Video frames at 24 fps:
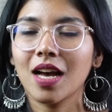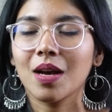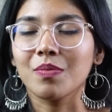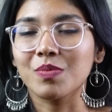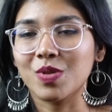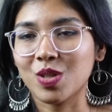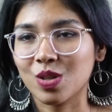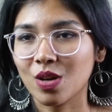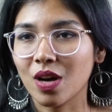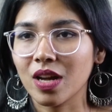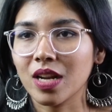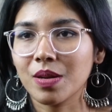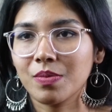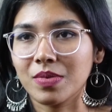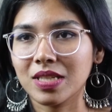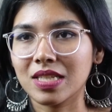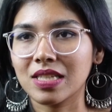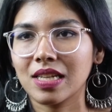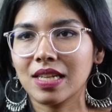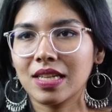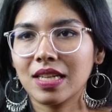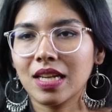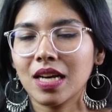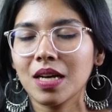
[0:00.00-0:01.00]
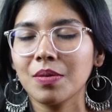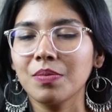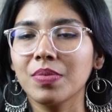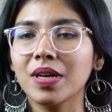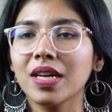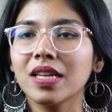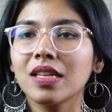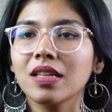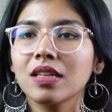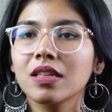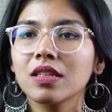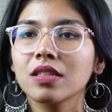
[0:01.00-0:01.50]
I'm sorry, Miss Linda,
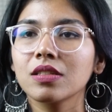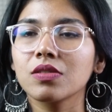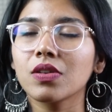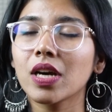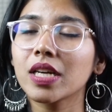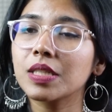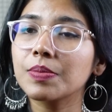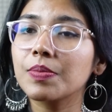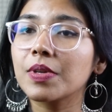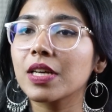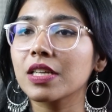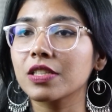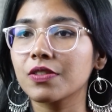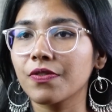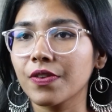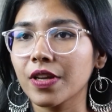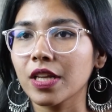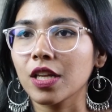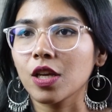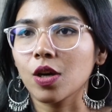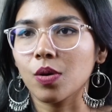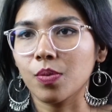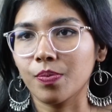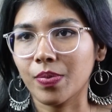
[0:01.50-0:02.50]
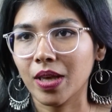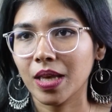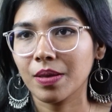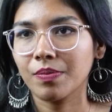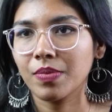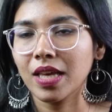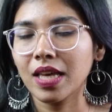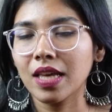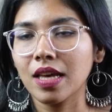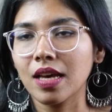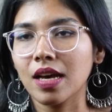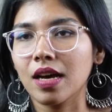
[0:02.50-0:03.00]
but try to breastfeed your
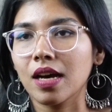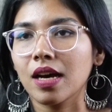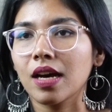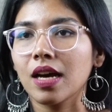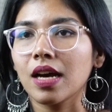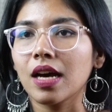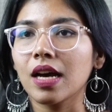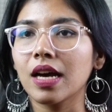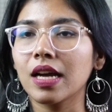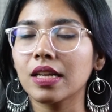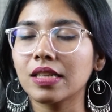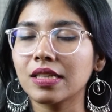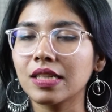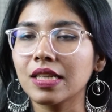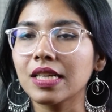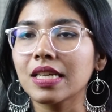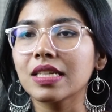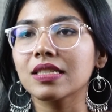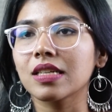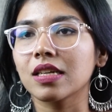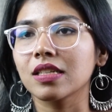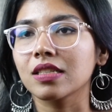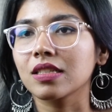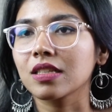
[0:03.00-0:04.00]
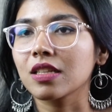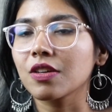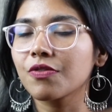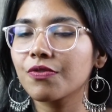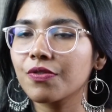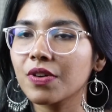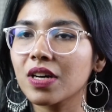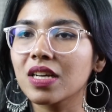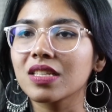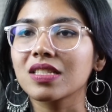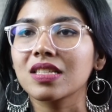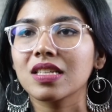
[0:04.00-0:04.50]
baby at least until the
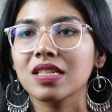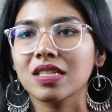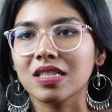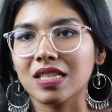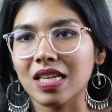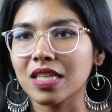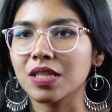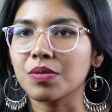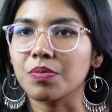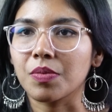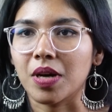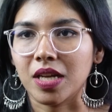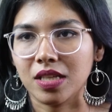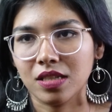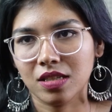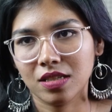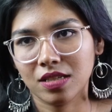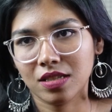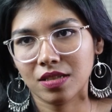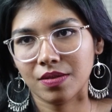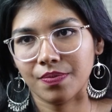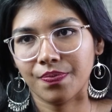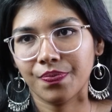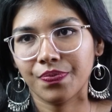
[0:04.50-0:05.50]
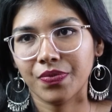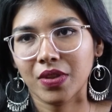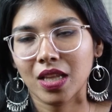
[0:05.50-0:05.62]
first 6 months.